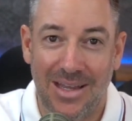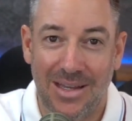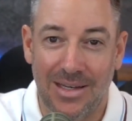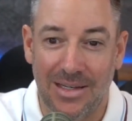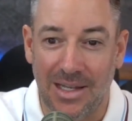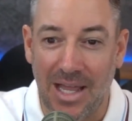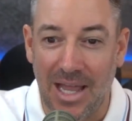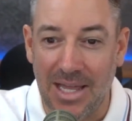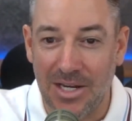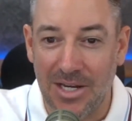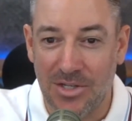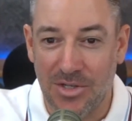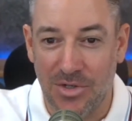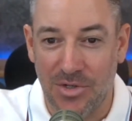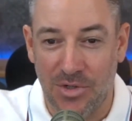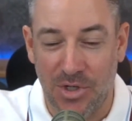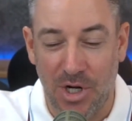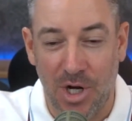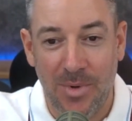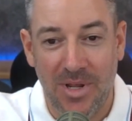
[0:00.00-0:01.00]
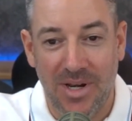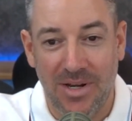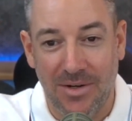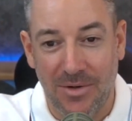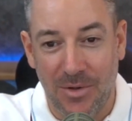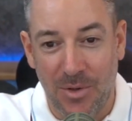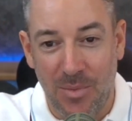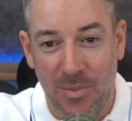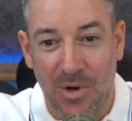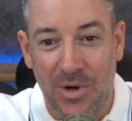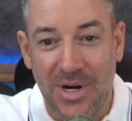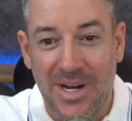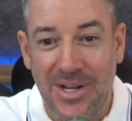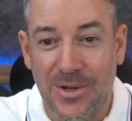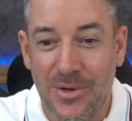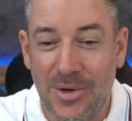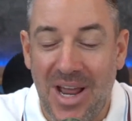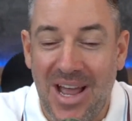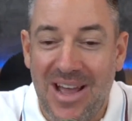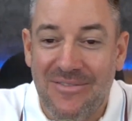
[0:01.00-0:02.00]
Ladies and gentlemen, good morning,
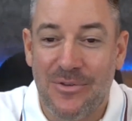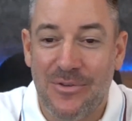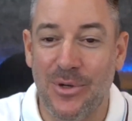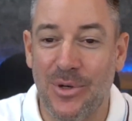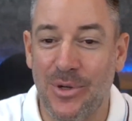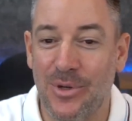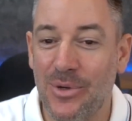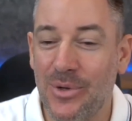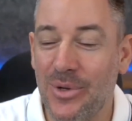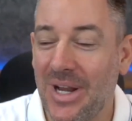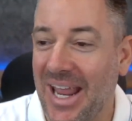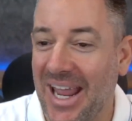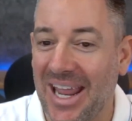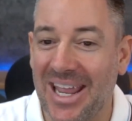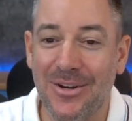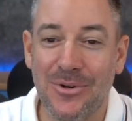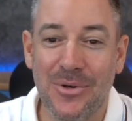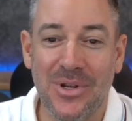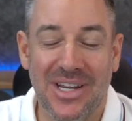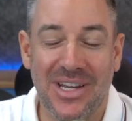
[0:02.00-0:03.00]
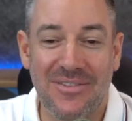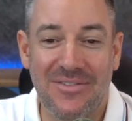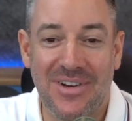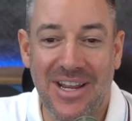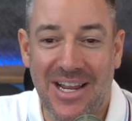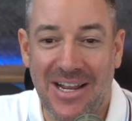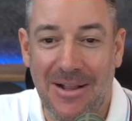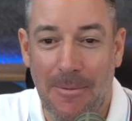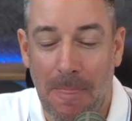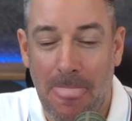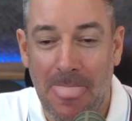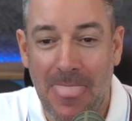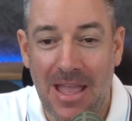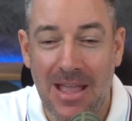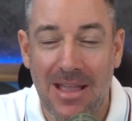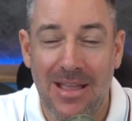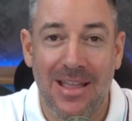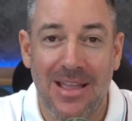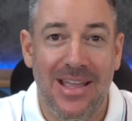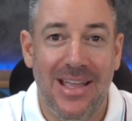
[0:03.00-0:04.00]
good afternoon, and good evening.
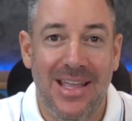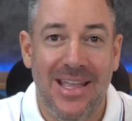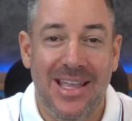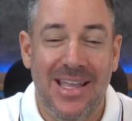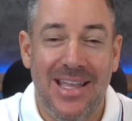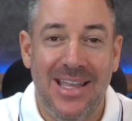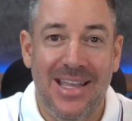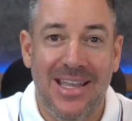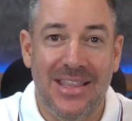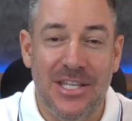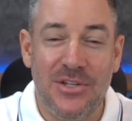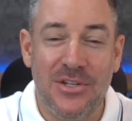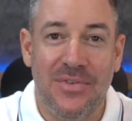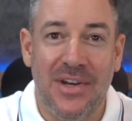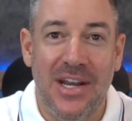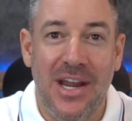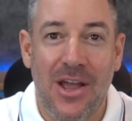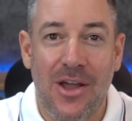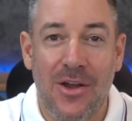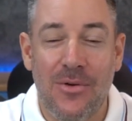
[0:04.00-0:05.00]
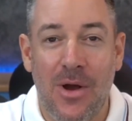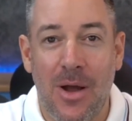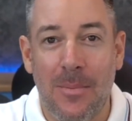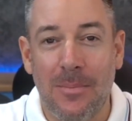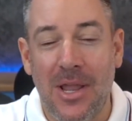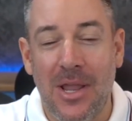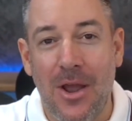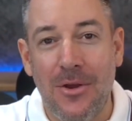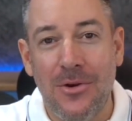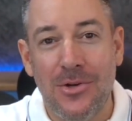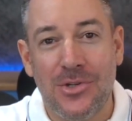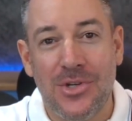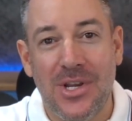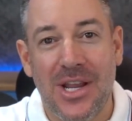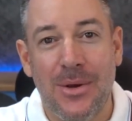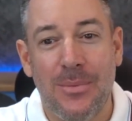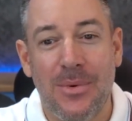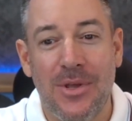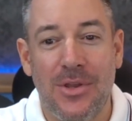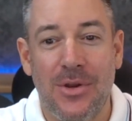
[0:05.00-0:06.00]
In this video, I'm going to
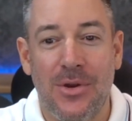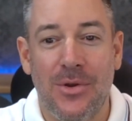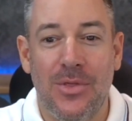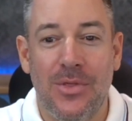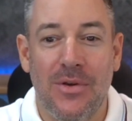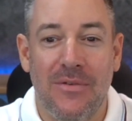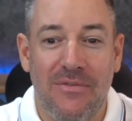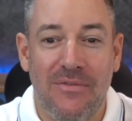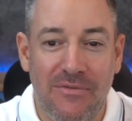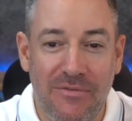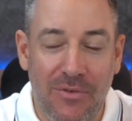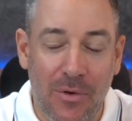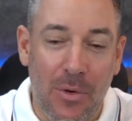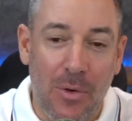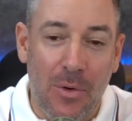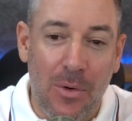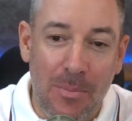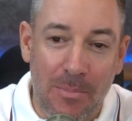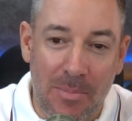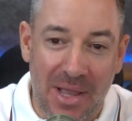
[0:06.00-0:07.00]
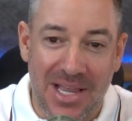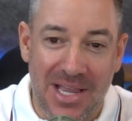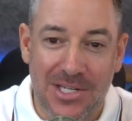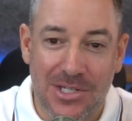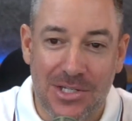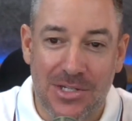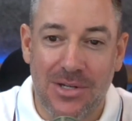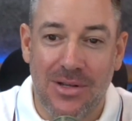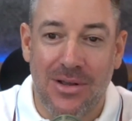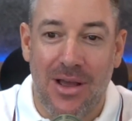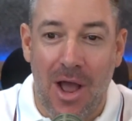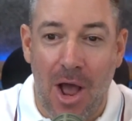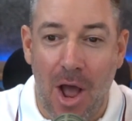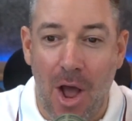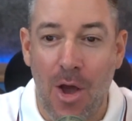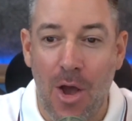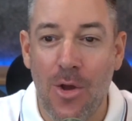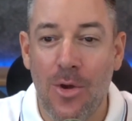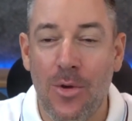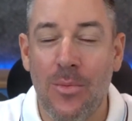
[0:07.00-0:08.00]
share with you the four best
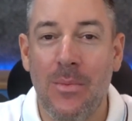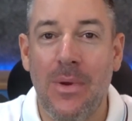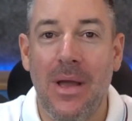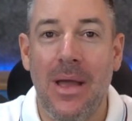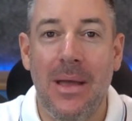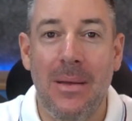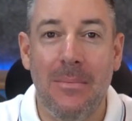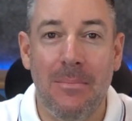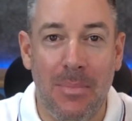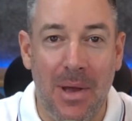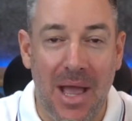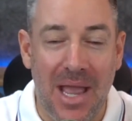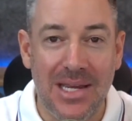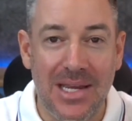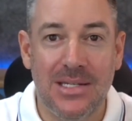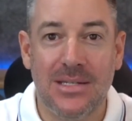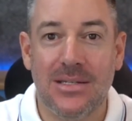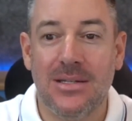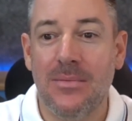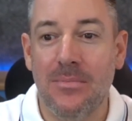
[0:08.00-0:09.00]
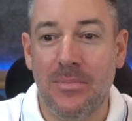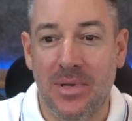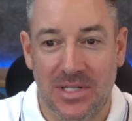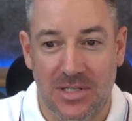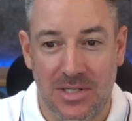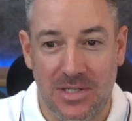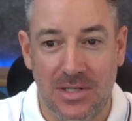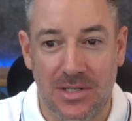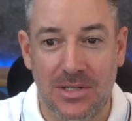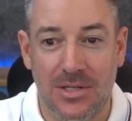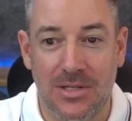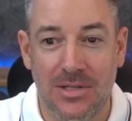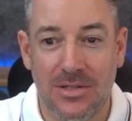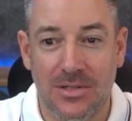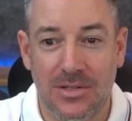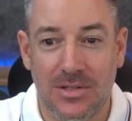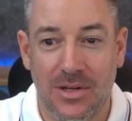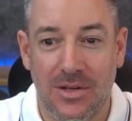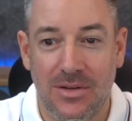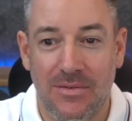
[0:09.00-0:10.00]
home-based
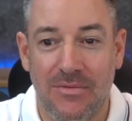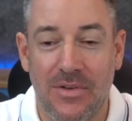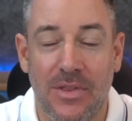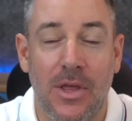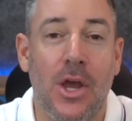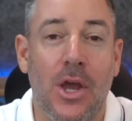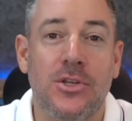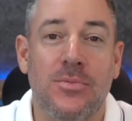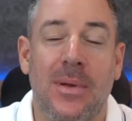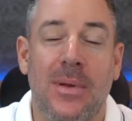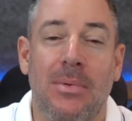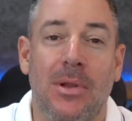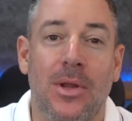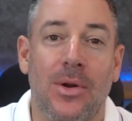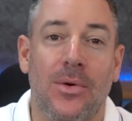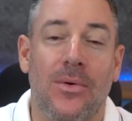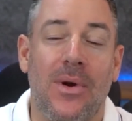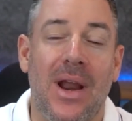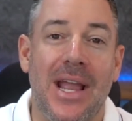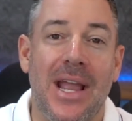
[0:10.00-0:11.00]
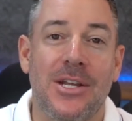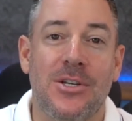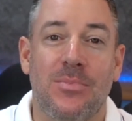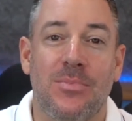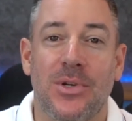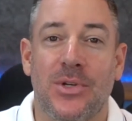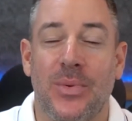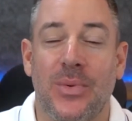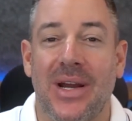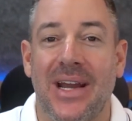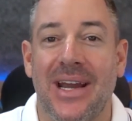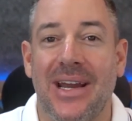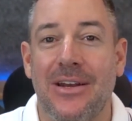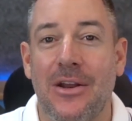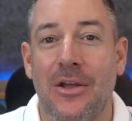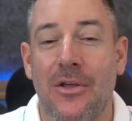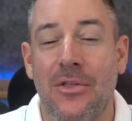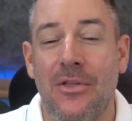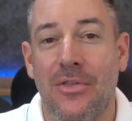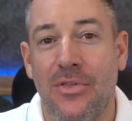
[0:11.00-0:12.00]
businesses for those people who are aged
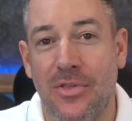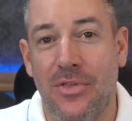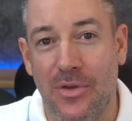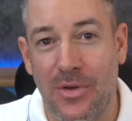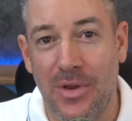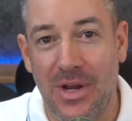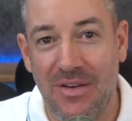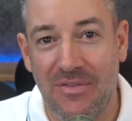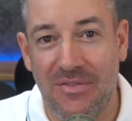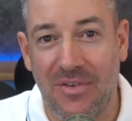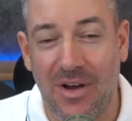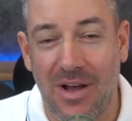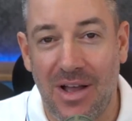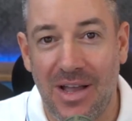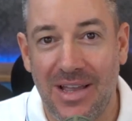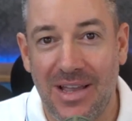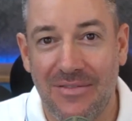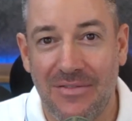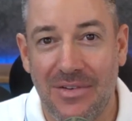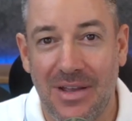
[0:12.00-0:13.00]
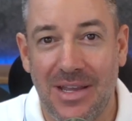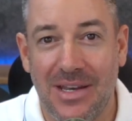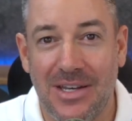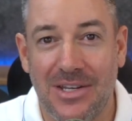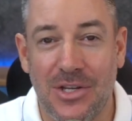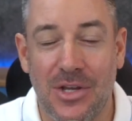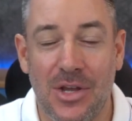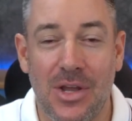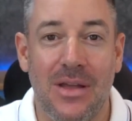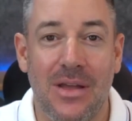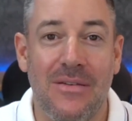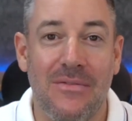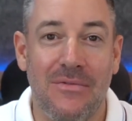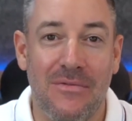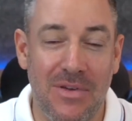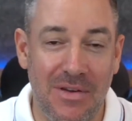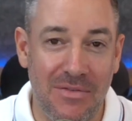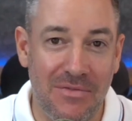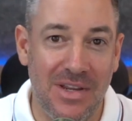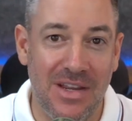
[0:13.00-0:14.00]
between thirty-five to
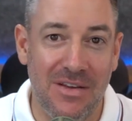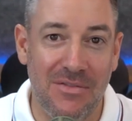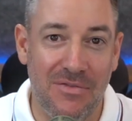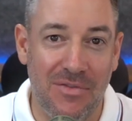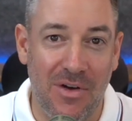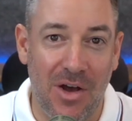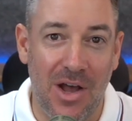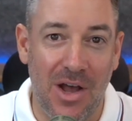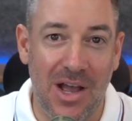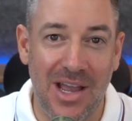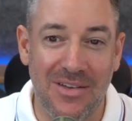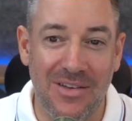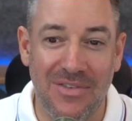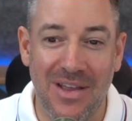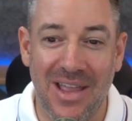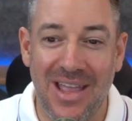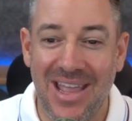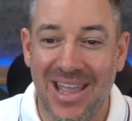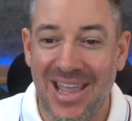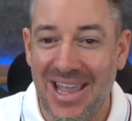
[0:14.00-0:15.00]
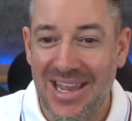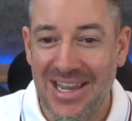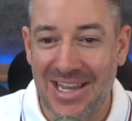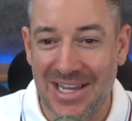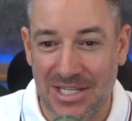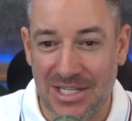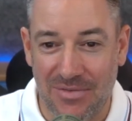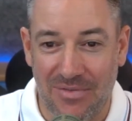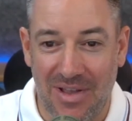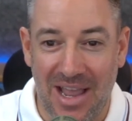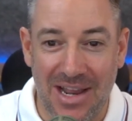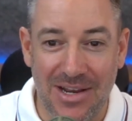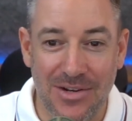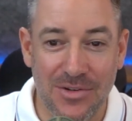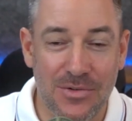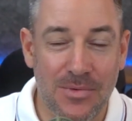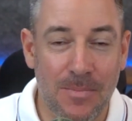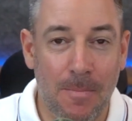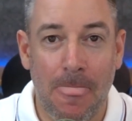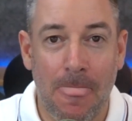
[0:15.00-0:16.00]
fifty-five years of age.